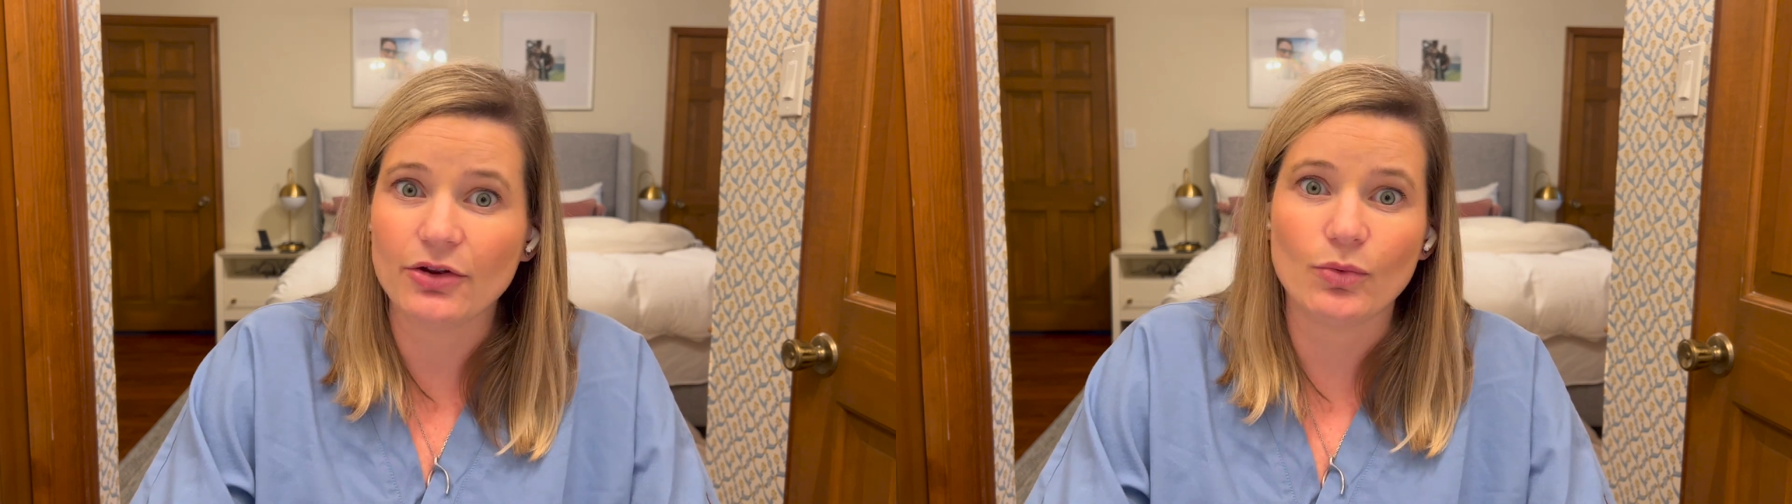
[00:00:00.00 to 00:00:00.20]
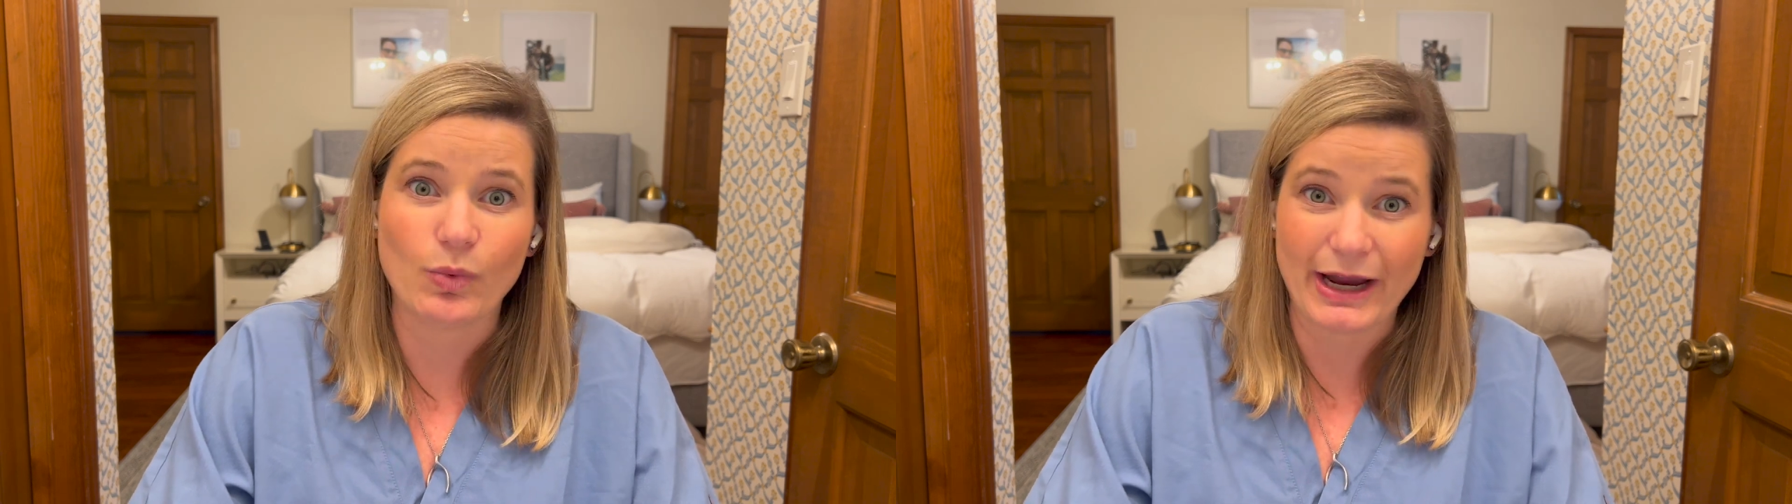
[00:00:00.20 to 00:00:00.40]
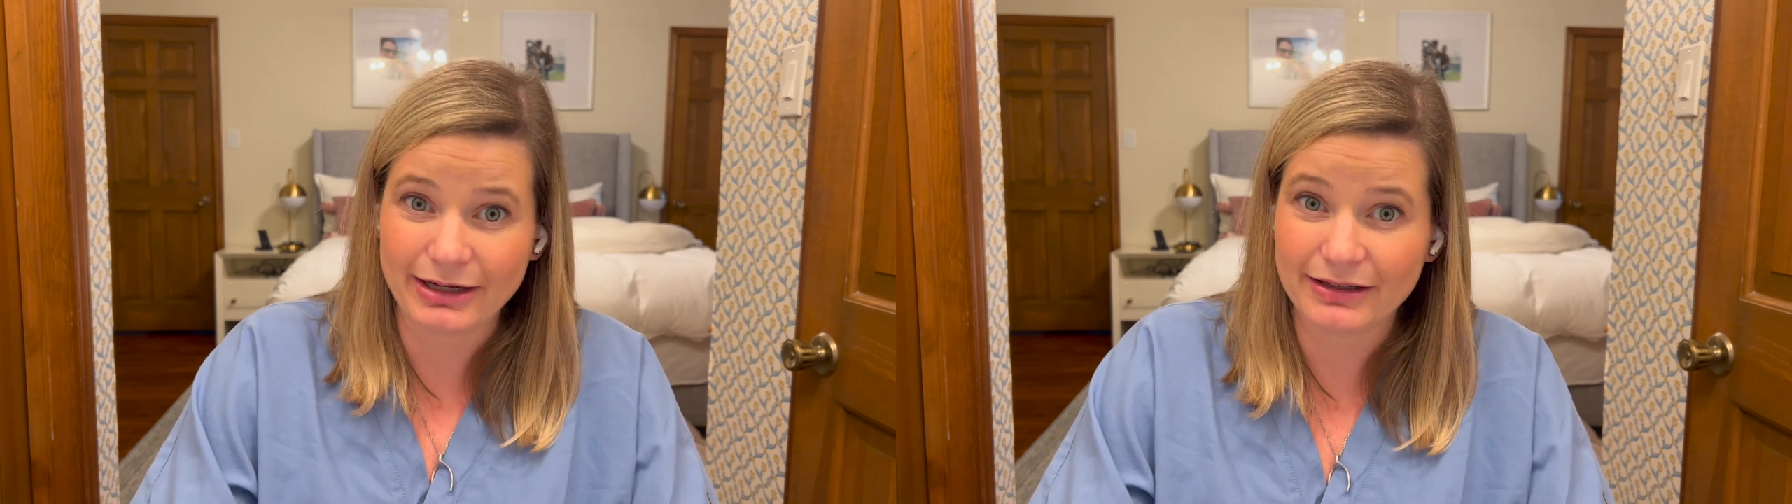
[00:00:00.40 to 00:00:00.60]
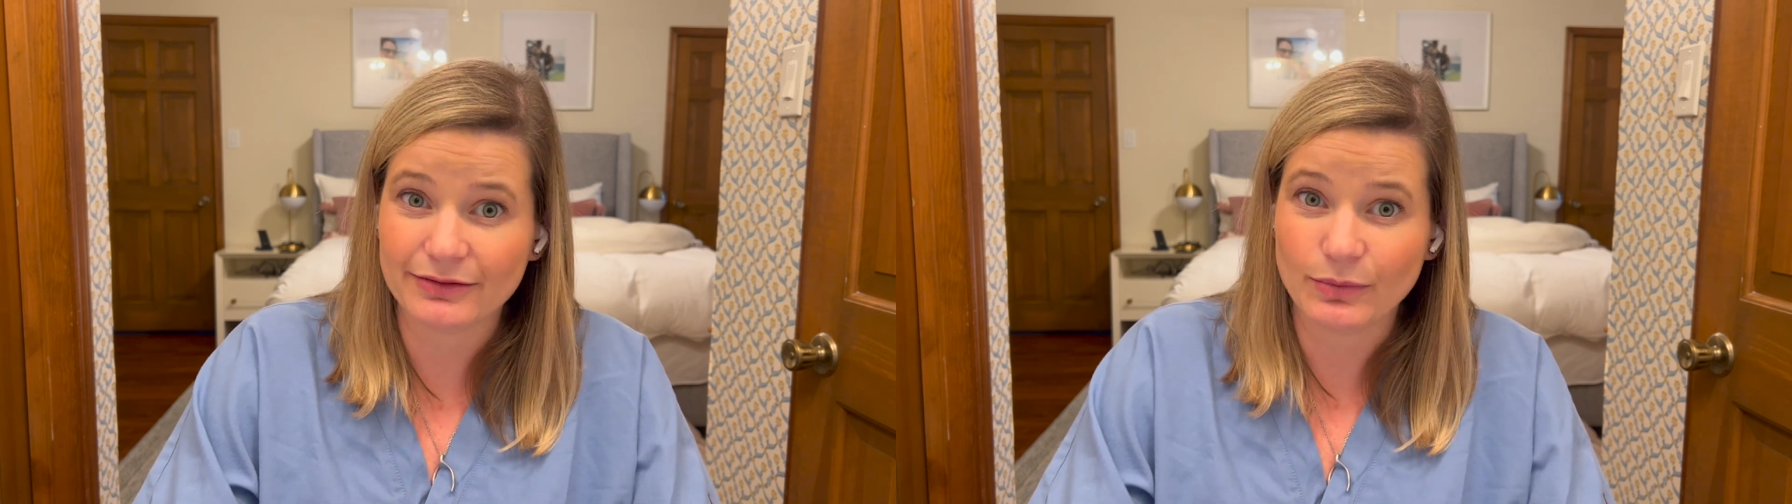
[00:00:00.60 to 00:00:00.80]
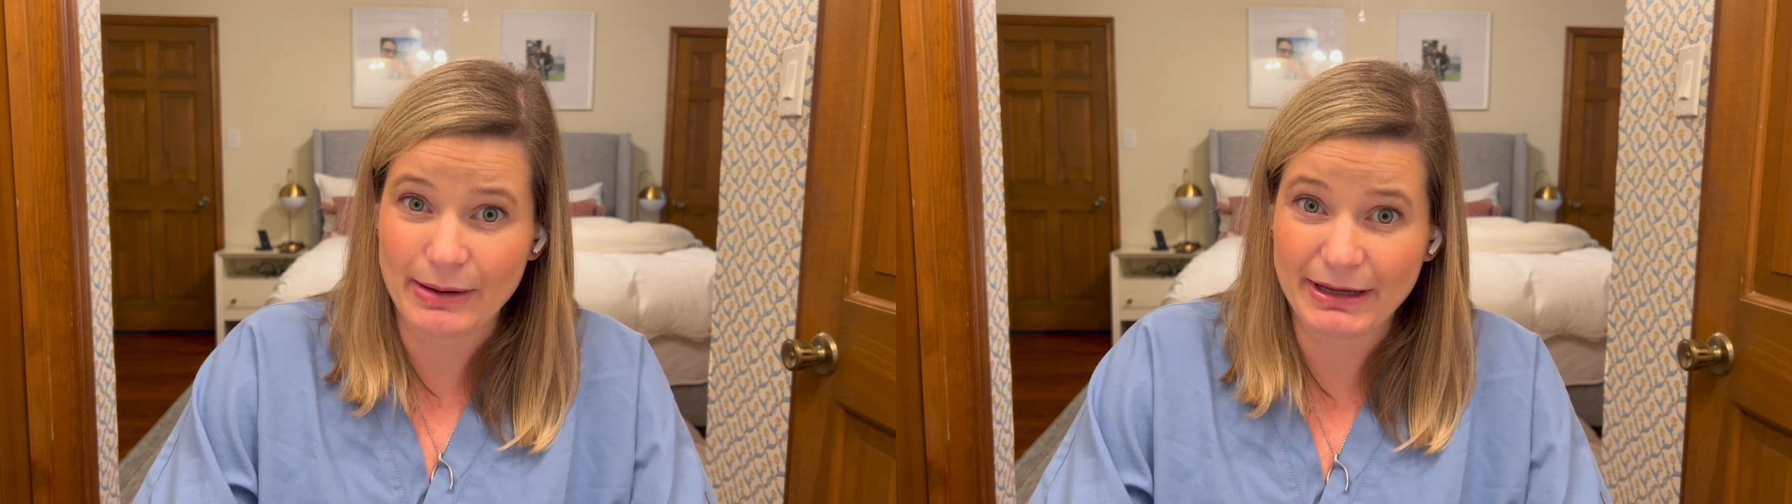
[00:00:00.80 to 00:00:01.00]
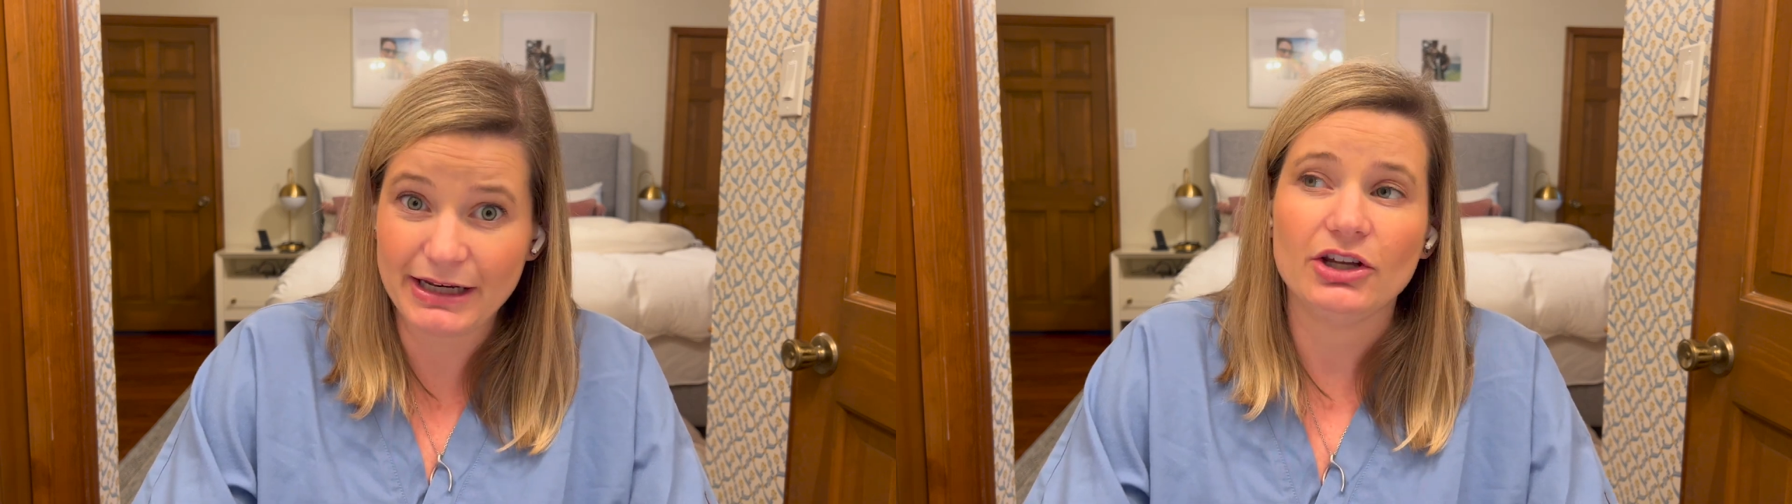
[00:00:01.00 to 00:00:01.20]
white women,